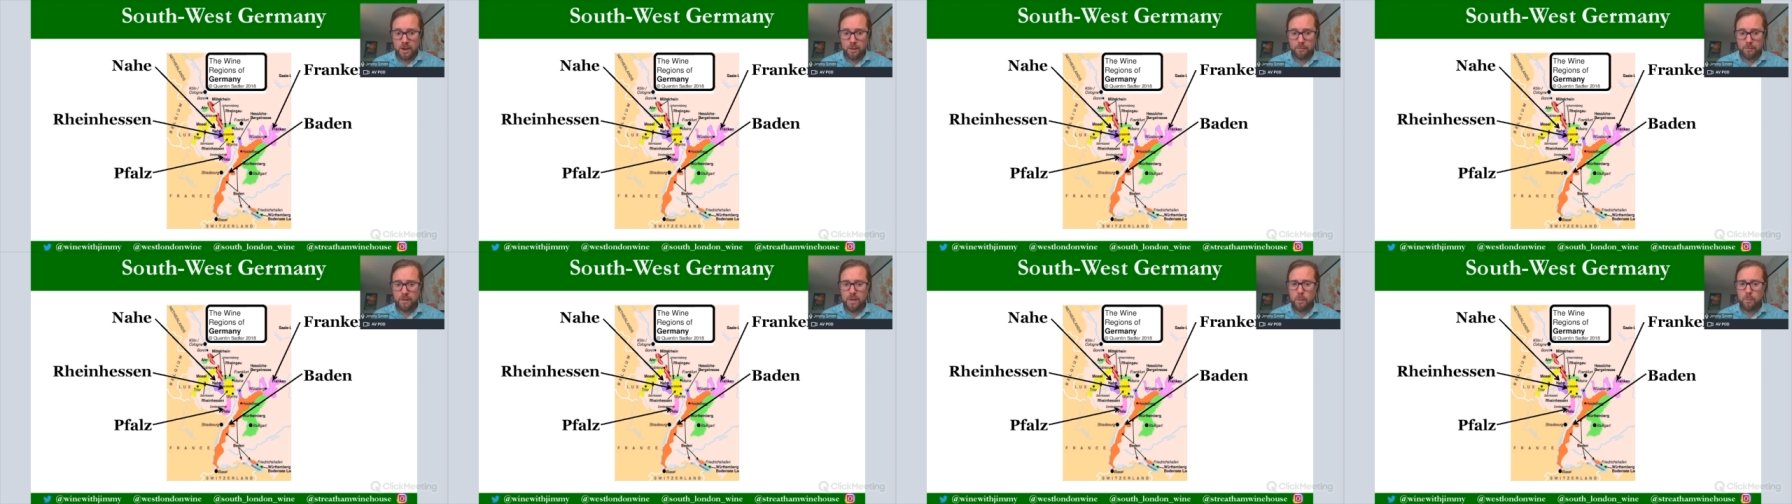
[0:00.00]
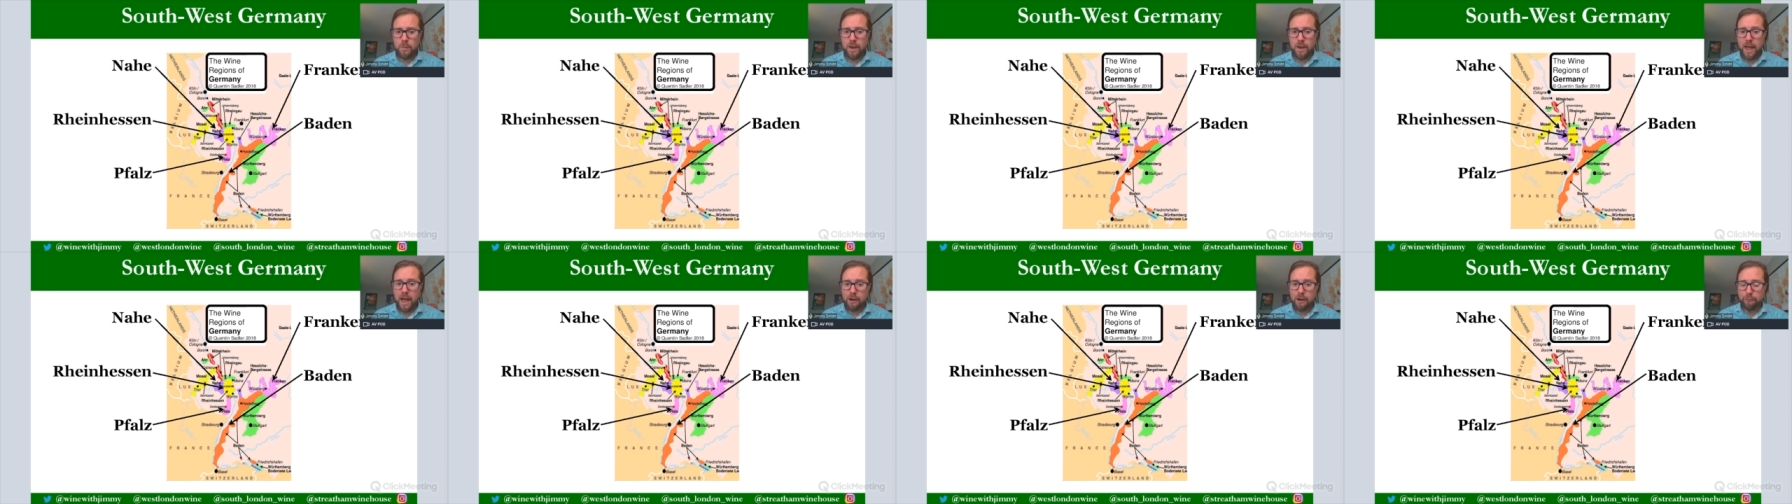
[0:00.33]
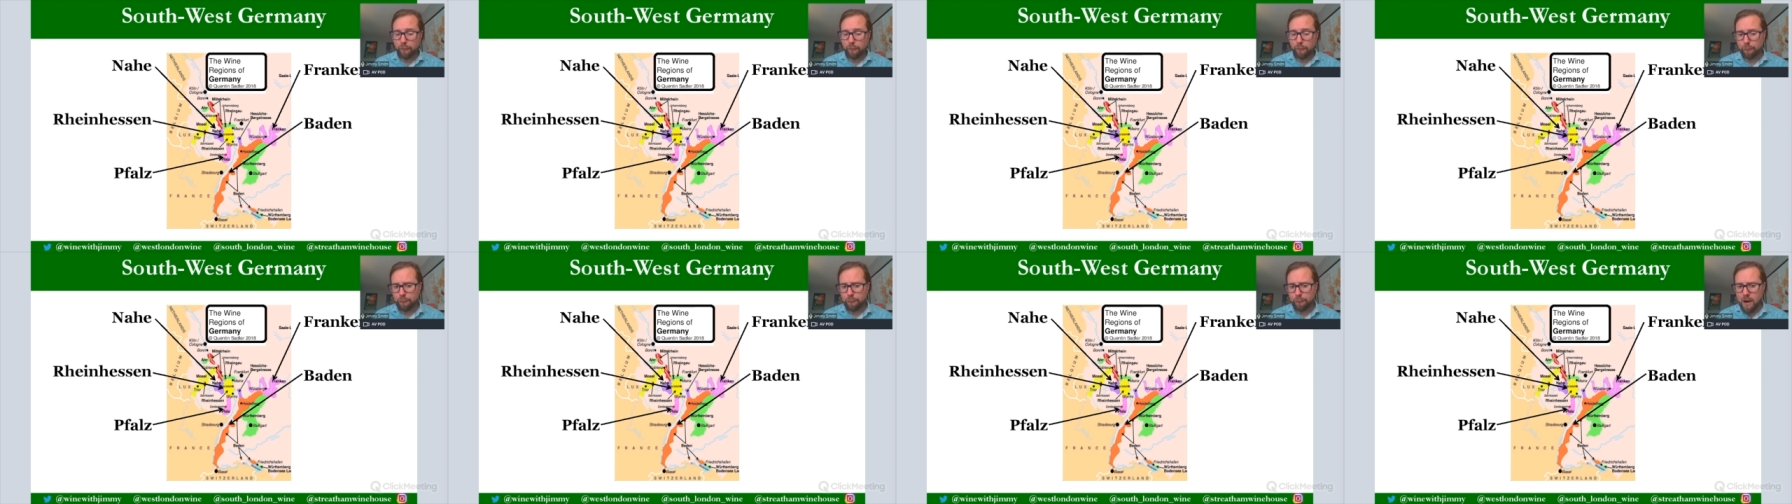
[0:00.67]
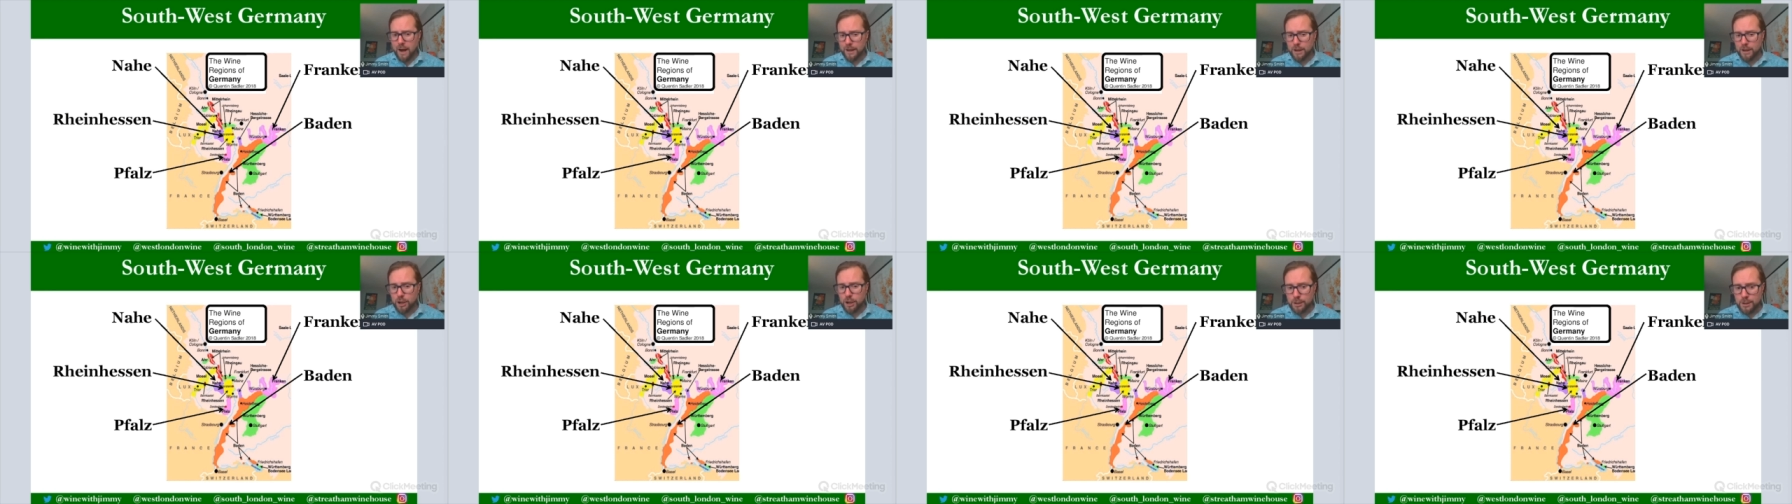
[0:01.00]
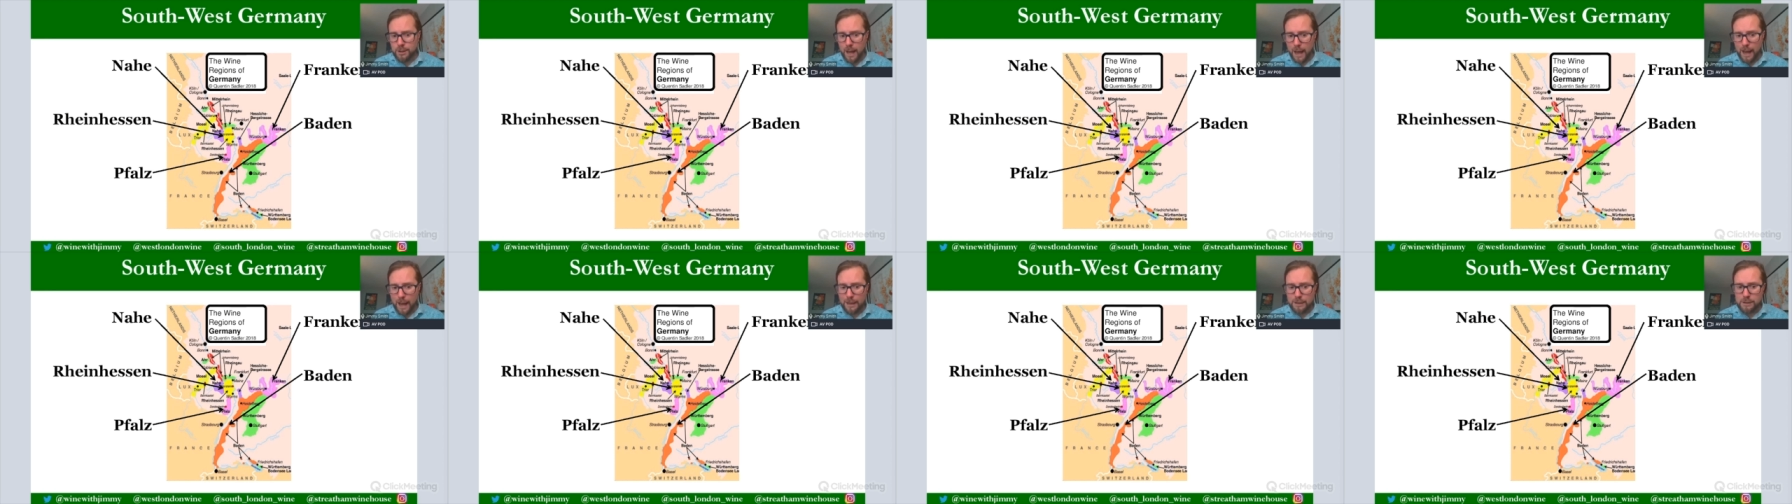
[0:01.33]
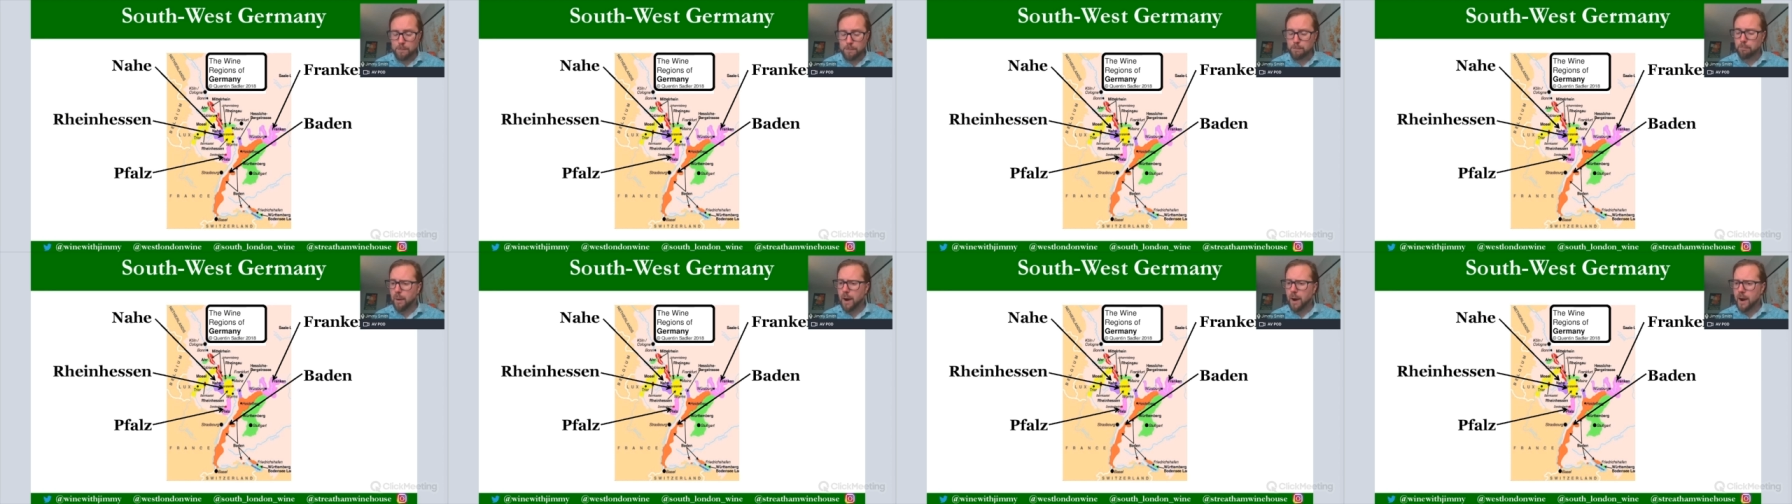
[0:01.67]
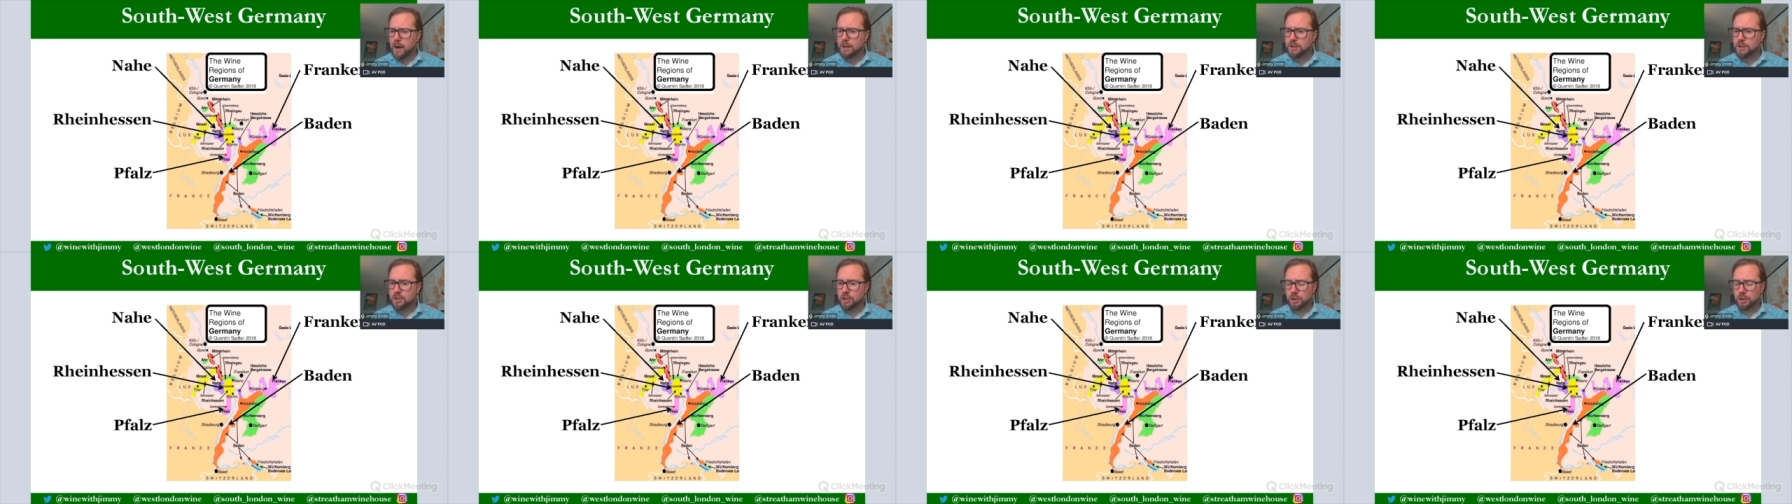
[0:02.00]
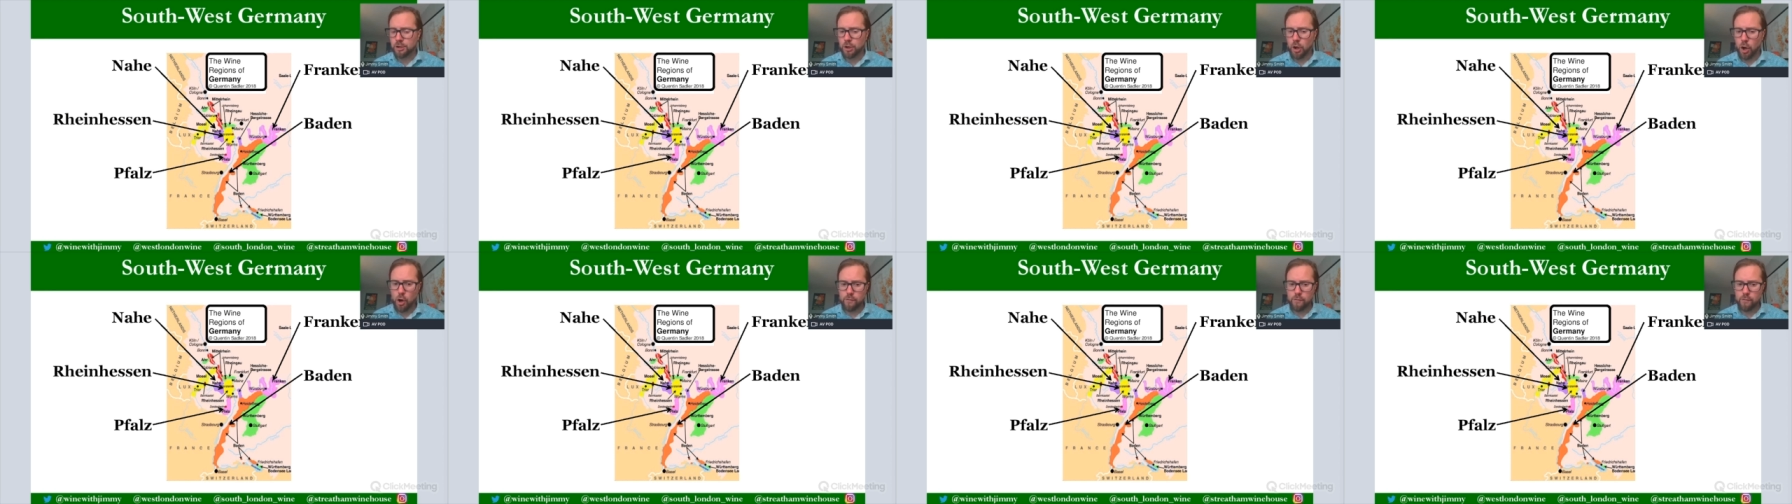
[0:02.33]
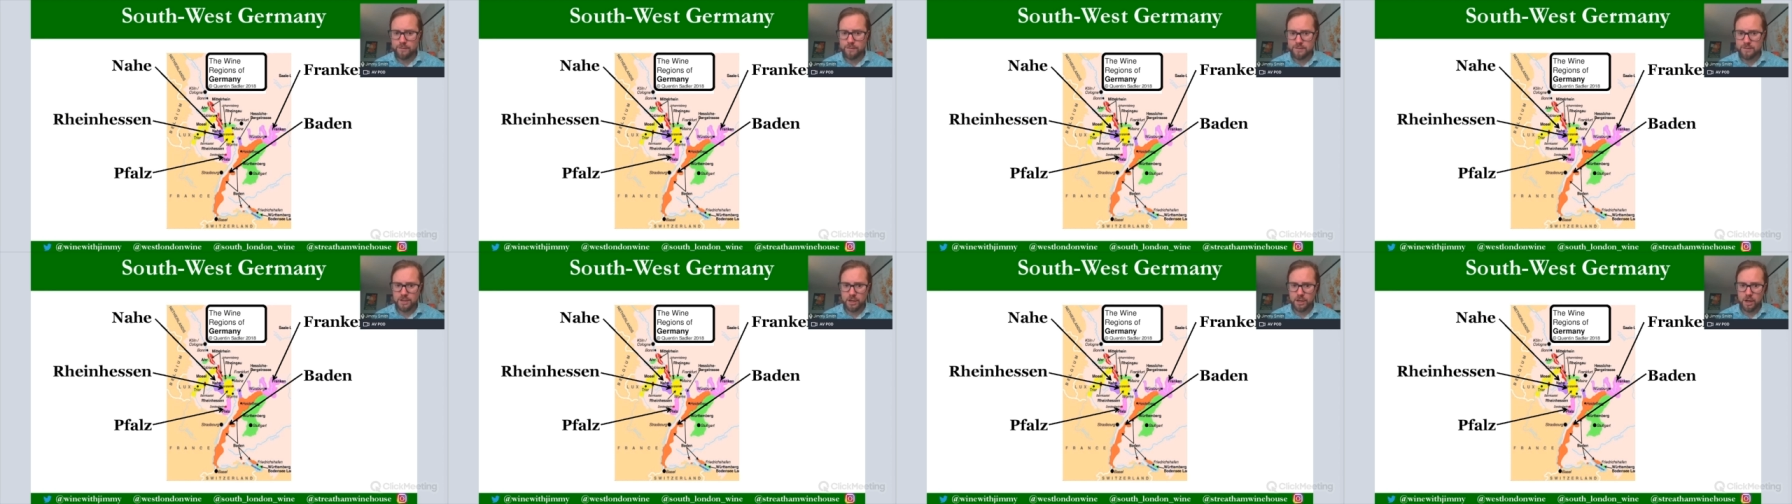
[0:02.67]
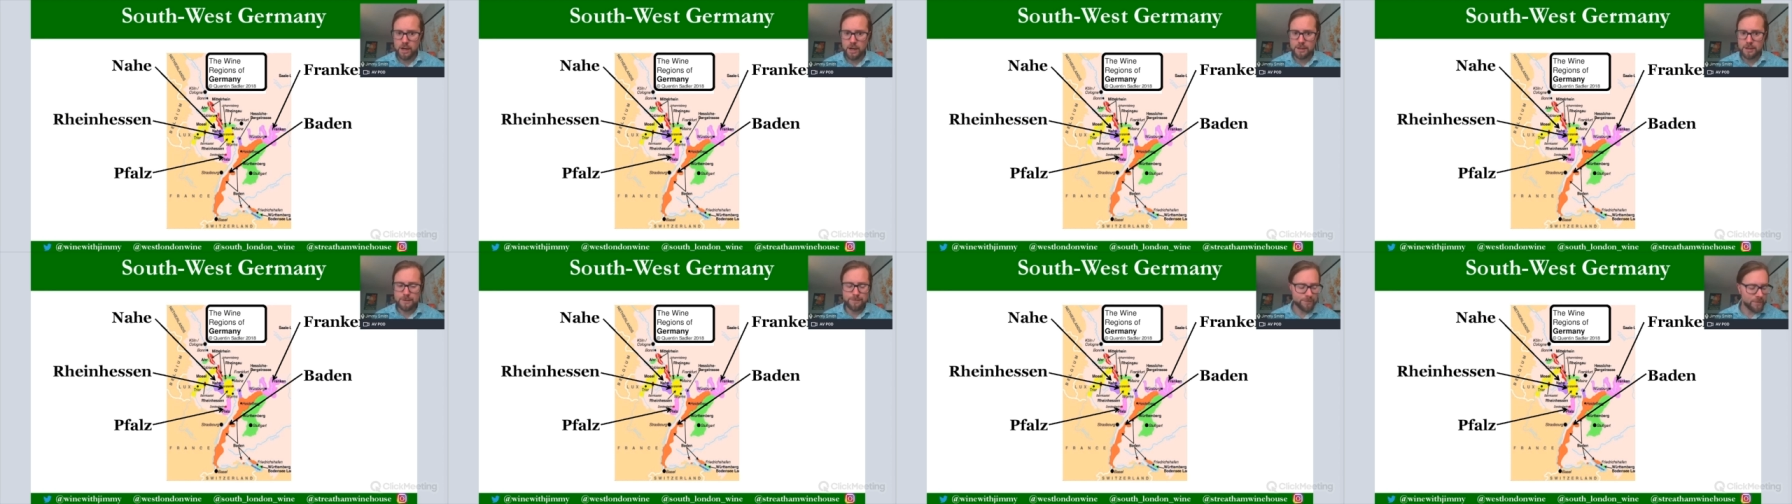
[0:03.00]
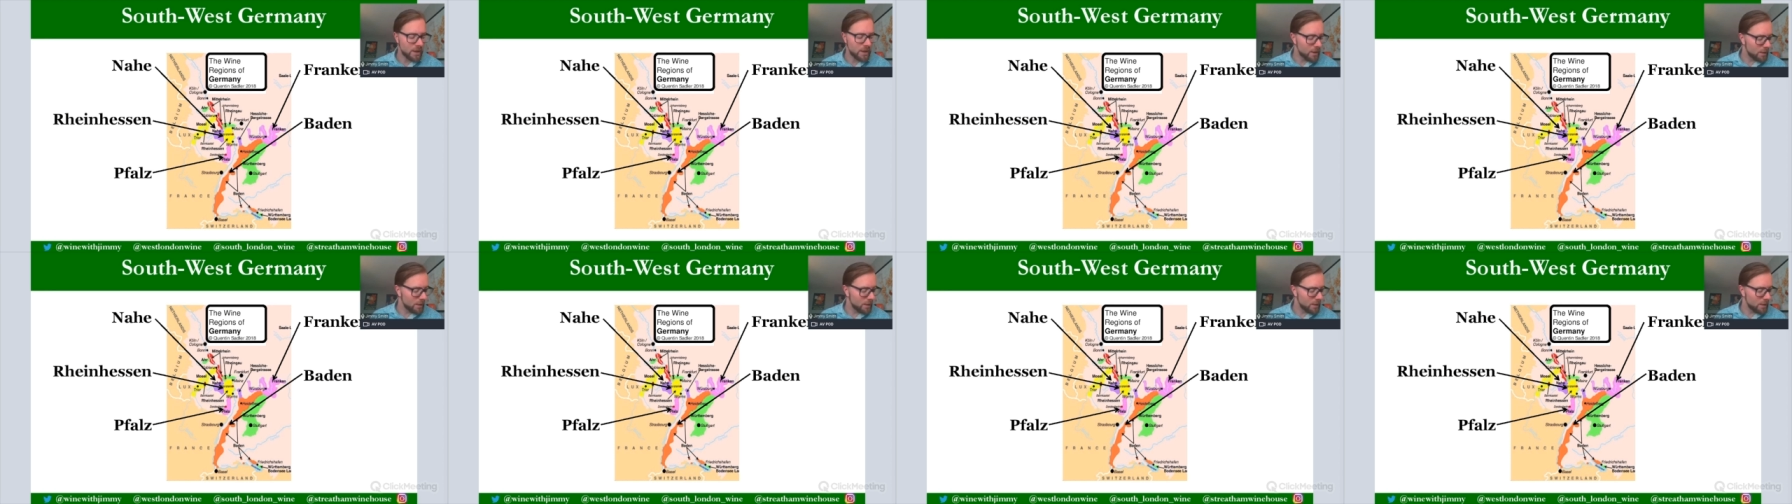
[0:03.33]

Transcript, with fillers: But then we have Franken and Baden over the side.